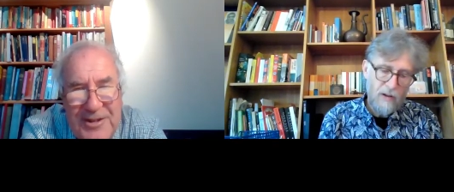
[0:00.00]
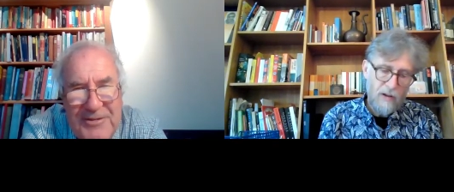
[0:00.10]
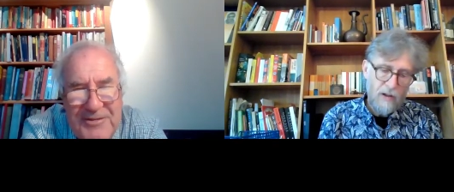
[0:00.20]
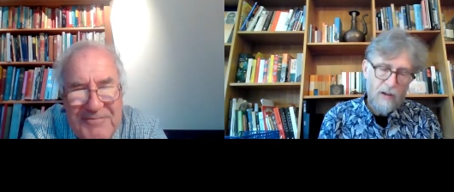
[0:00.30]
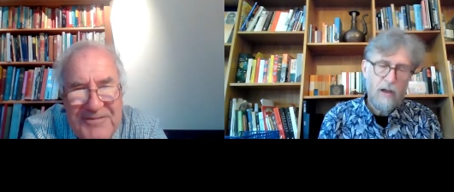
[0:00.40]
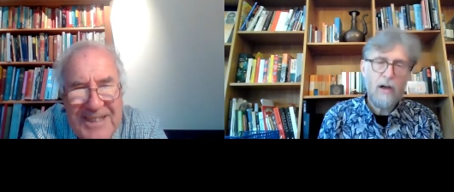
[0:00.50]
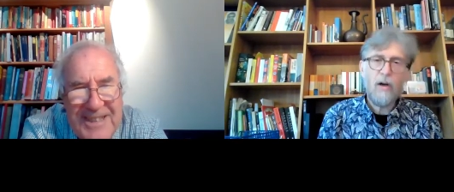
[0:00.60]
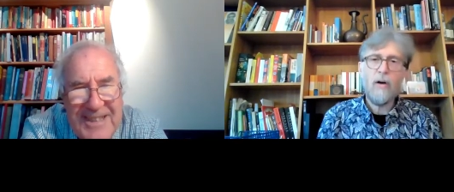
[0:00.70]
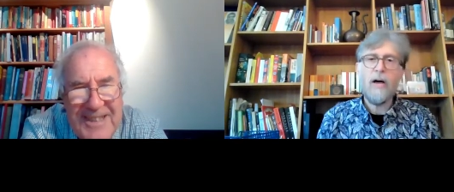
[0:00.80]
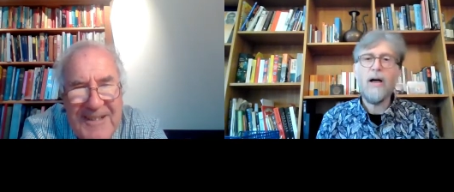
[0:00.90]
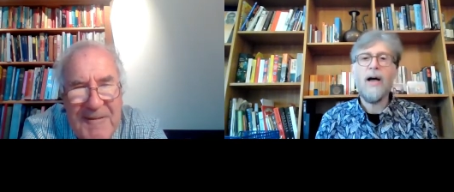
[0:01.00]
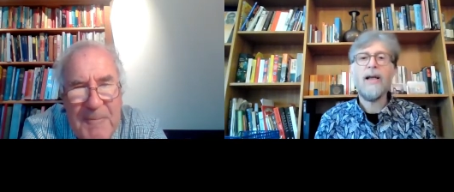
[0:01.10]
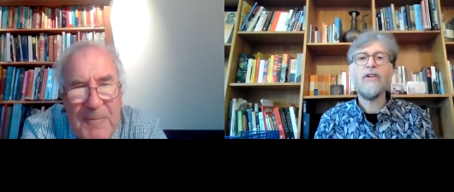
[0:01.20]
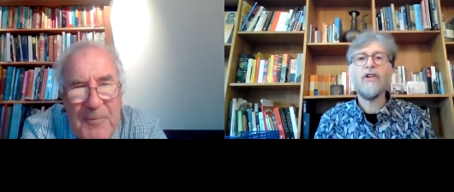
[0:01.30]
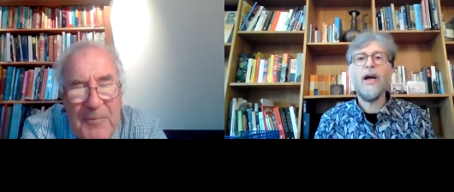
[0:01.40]
Speaker 1: do you?
Speaker 2: Oh,
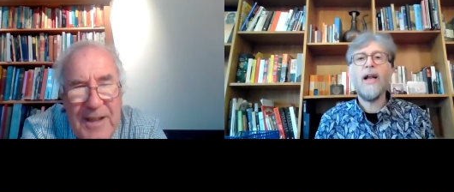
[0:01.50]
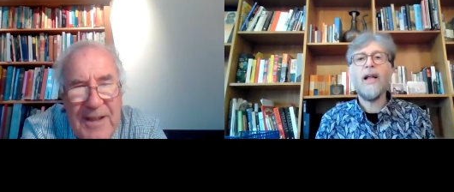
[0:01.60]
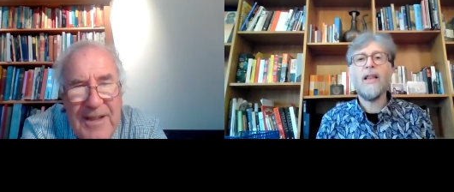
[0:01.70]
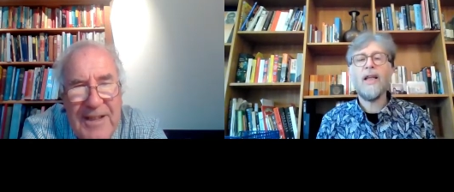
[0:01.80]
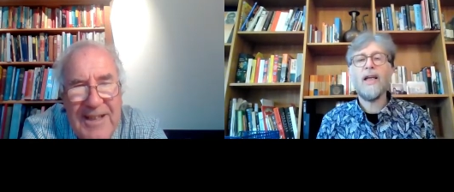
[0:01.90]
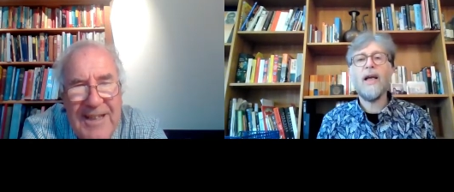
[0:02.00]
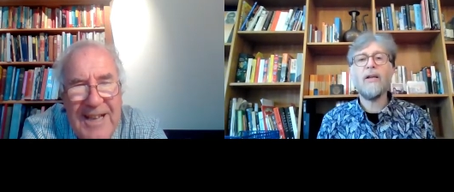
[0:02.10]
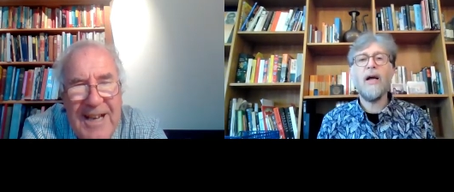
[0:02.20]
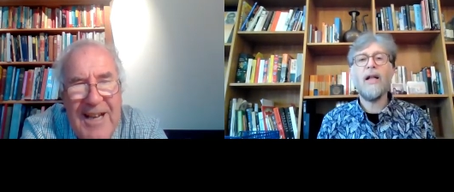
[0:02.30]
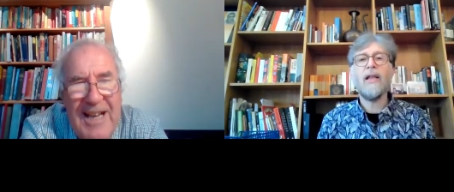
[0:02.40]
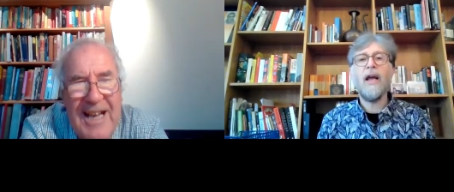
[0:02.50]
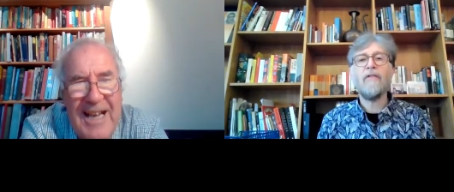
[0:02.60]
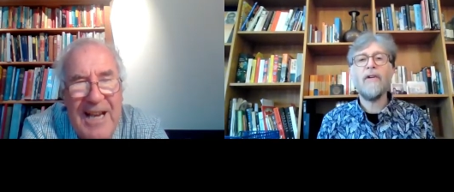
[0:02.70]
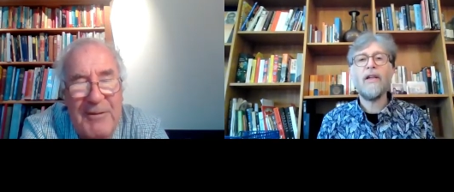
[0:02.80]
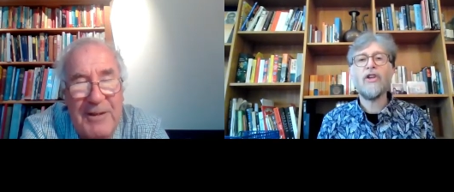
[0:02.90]
I shall. I think I, I
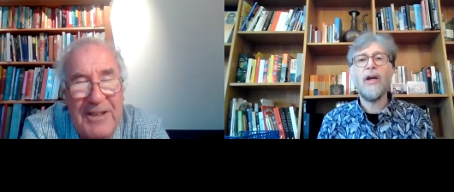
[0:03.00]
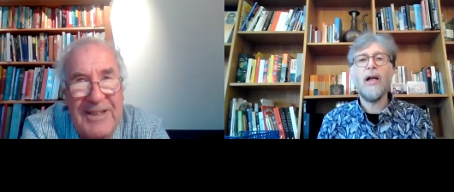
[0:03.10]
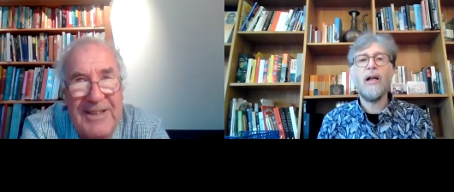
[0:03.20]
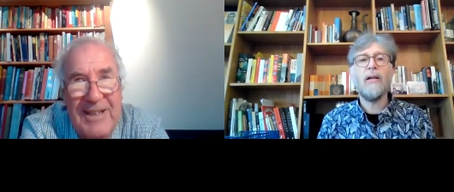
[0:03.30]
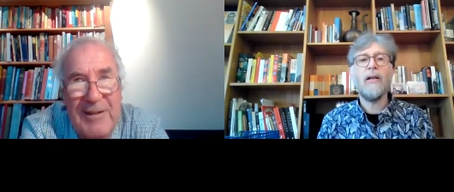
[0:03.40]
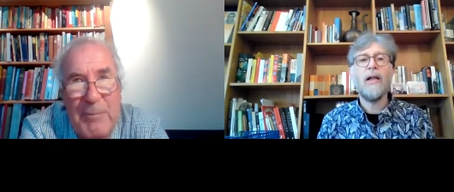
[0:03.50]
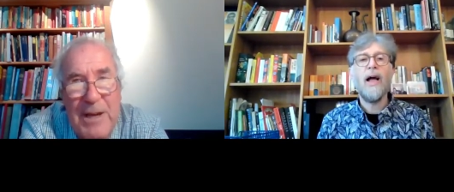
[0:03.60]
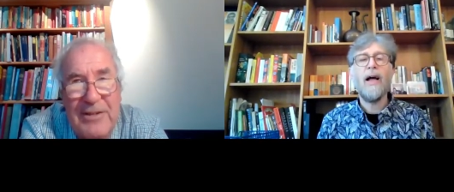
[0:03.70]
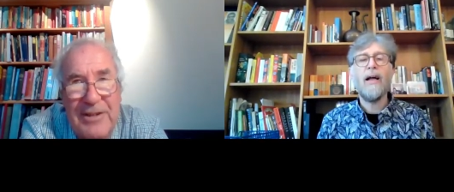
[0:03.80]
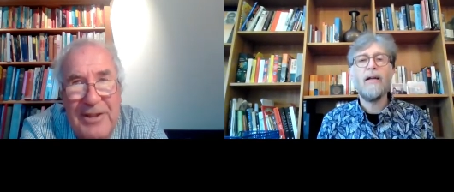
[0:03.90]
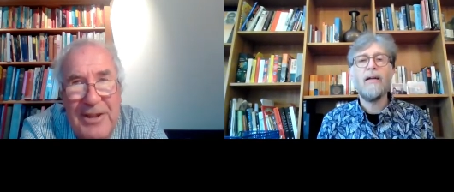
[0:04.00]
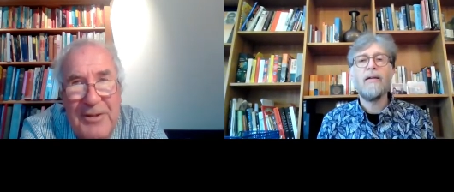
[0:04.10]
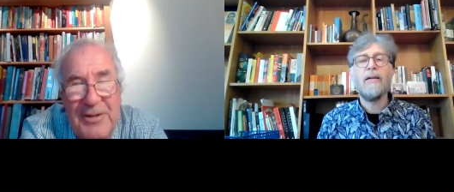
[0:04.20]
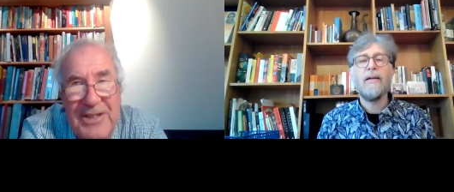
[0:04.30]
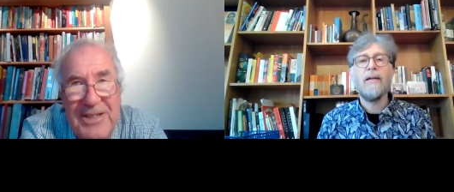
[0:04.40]
definitely it, shall.
Speaker 1: It'll be on the
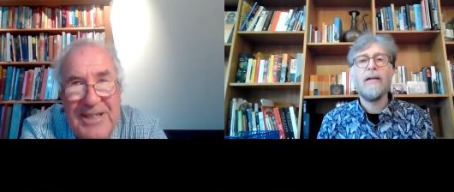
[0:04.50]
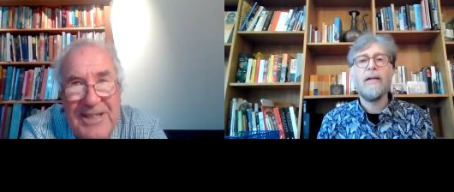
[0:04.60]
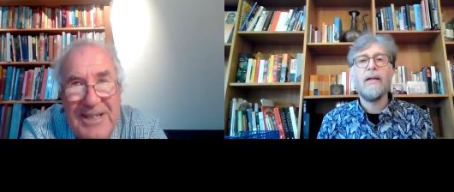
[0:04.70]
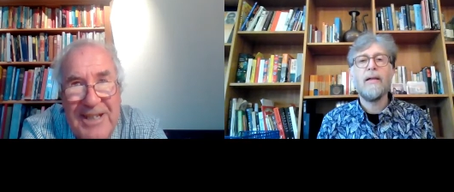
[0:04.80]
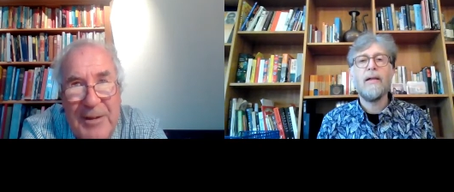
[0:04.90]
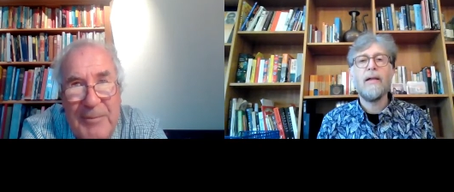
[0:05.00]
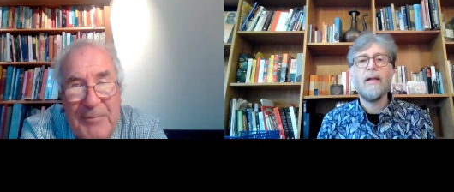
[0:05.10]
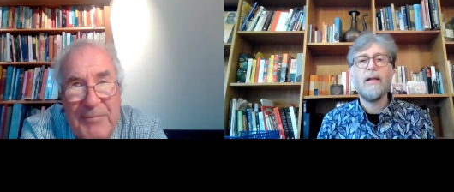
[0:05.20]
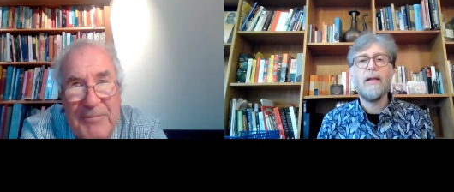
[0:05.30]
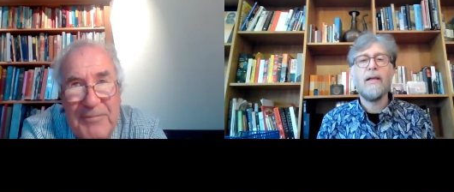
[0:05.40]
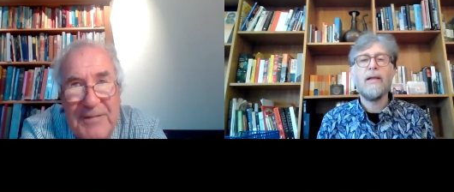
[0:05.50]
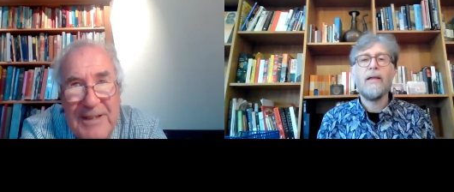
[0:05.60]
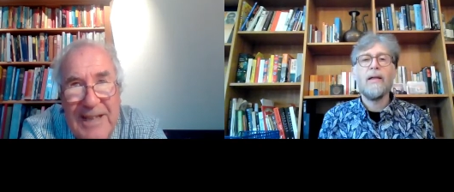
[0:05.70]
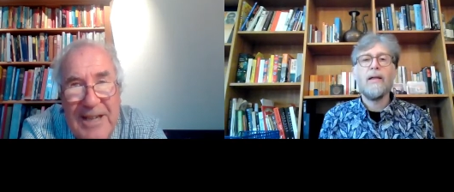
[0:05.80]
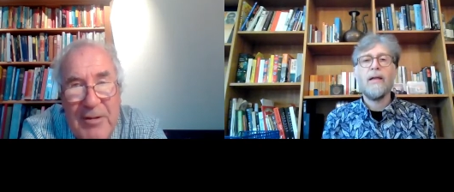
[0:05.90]
news um,
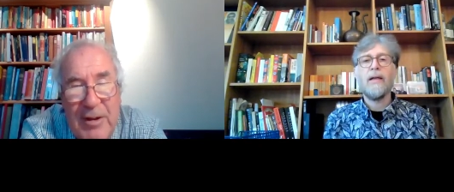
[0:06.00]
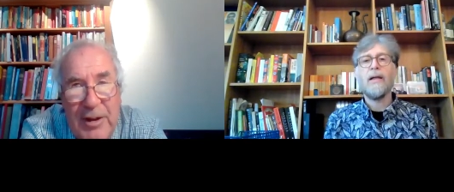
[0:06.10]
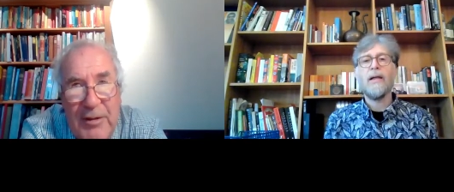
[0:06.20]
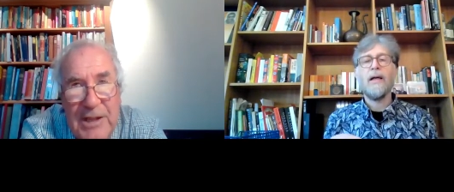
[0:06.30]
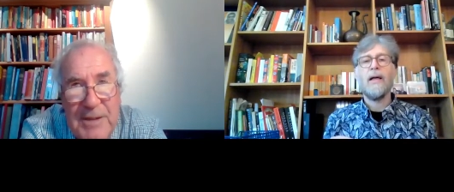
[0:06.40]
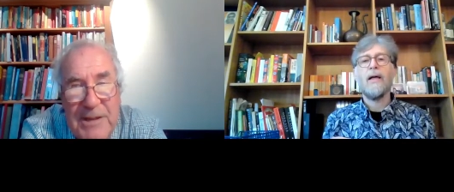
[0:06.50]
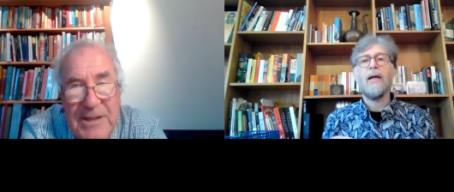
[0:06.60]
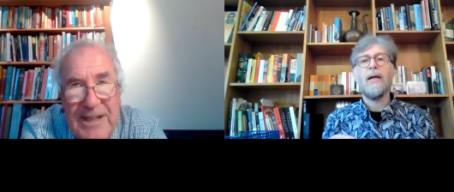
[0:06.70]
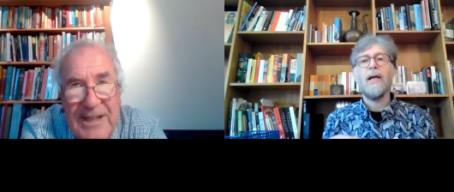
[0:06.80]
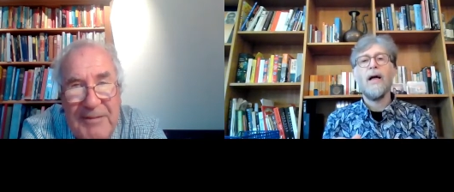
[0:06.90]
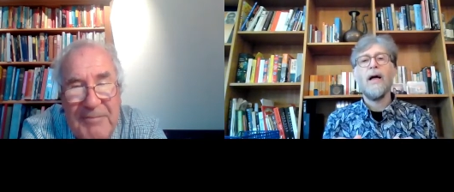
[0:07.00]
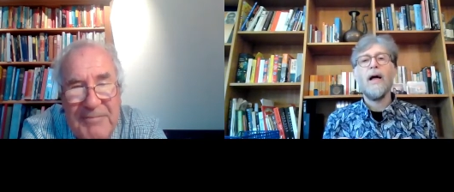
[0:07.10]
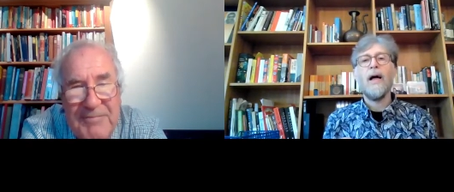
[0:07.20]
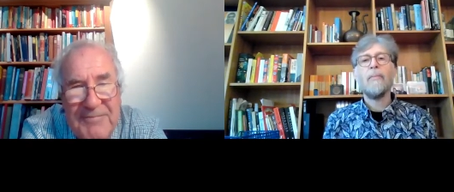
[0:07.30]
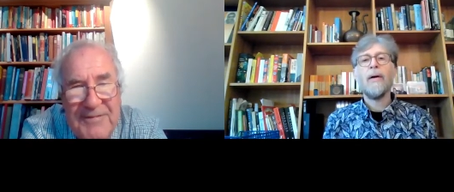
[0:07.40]
later on on Christmas Day.
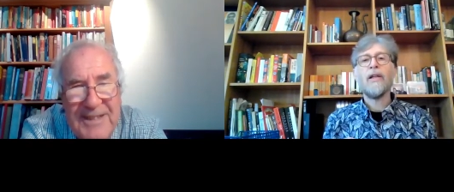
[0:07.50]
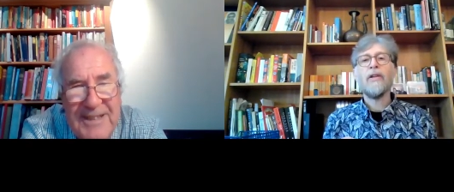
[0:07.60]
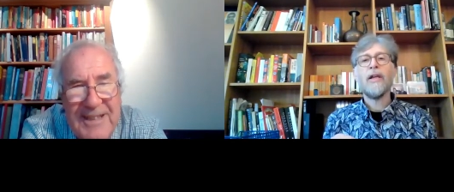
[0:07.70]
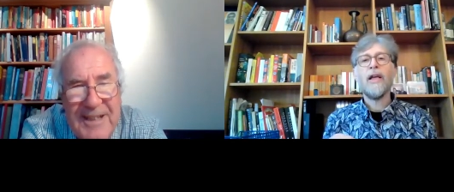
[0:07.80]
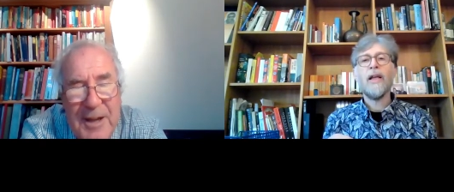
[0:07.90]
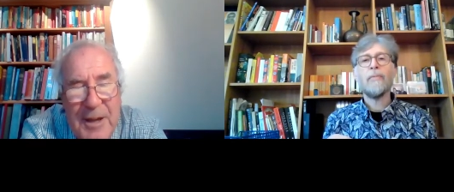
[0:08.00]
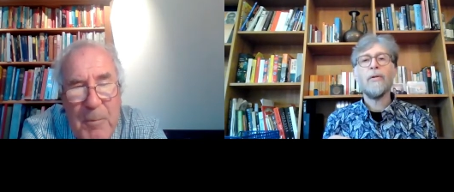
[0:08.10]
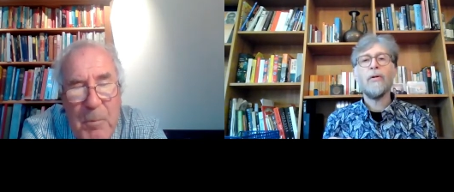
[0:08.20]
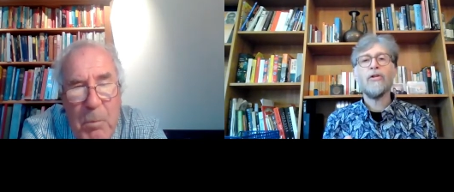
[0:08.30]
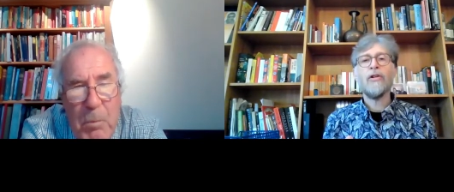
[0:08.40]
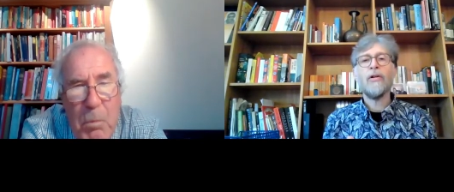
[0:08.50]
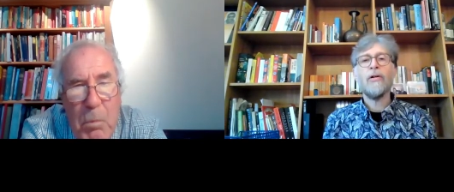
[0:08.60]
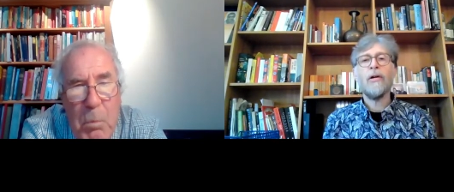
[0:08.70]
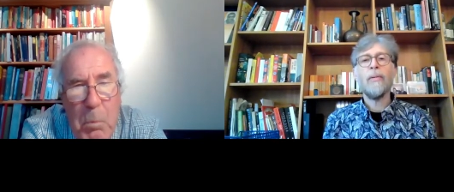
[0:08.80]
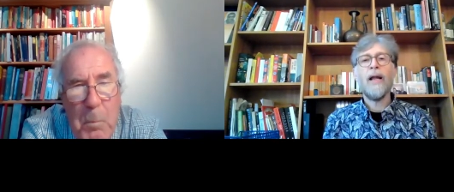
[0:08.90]
Speaker 2: I might not get up to watch the All